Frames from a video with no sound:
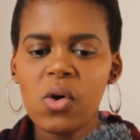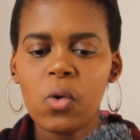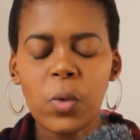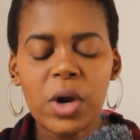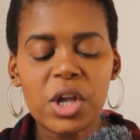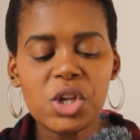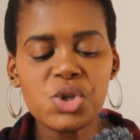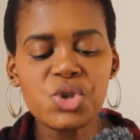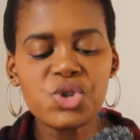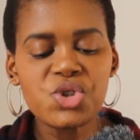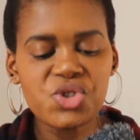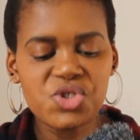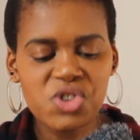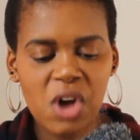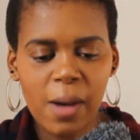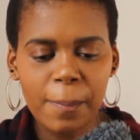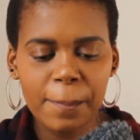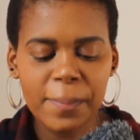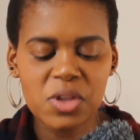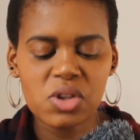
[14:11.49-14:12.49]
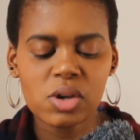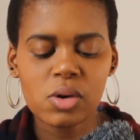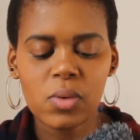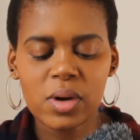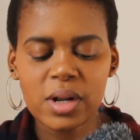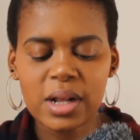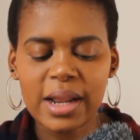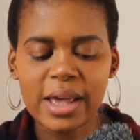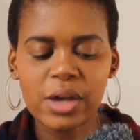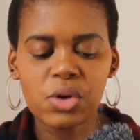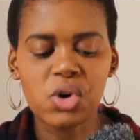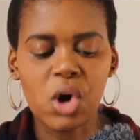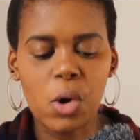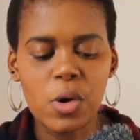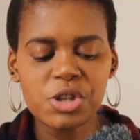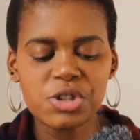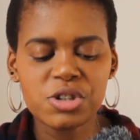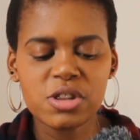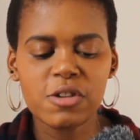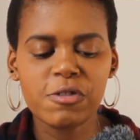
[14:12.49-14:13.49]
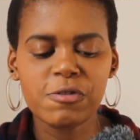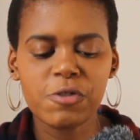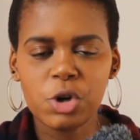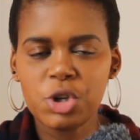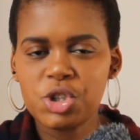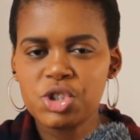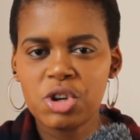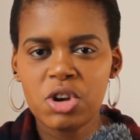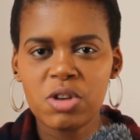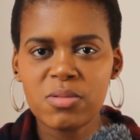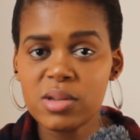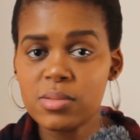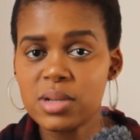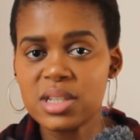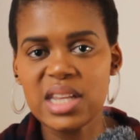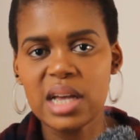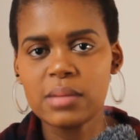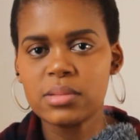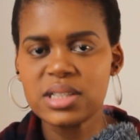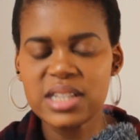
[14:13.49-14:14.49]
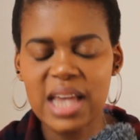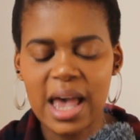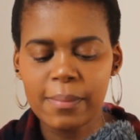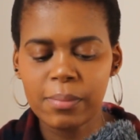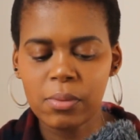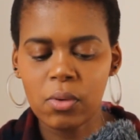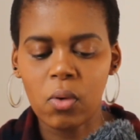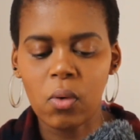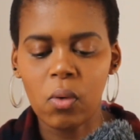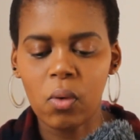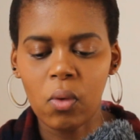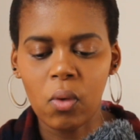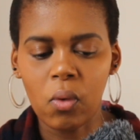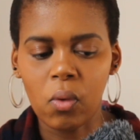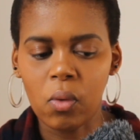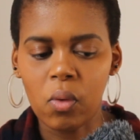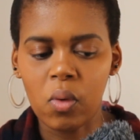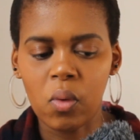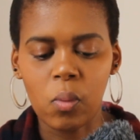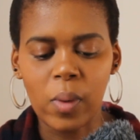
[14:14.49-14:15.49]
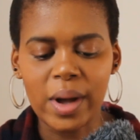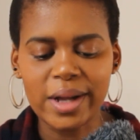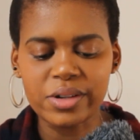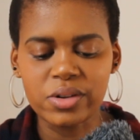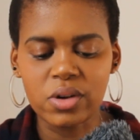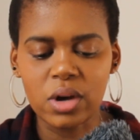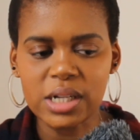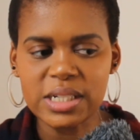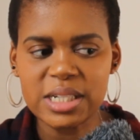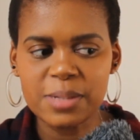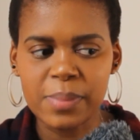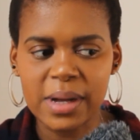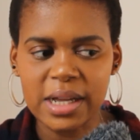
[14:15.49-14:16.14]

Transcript: where you stop and you want to like go into the photo, maybe double tap or whatnot.